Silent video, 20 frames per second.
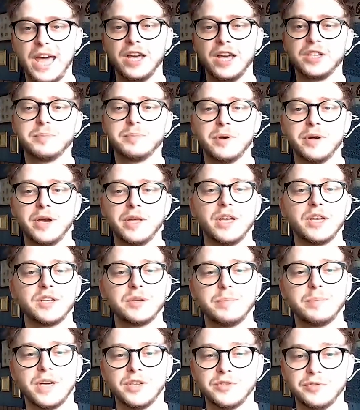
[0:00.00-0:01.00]
expert in that
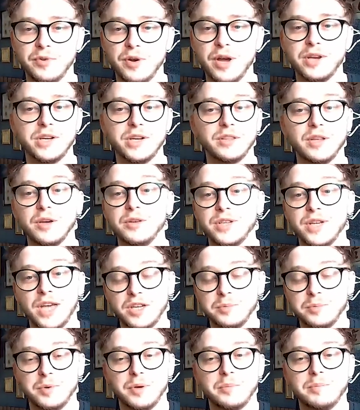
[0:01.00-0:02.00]
space finding those
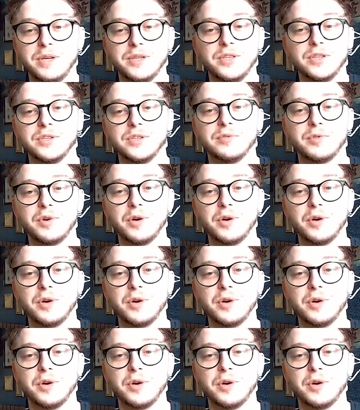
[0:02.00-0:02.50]
expert pieces of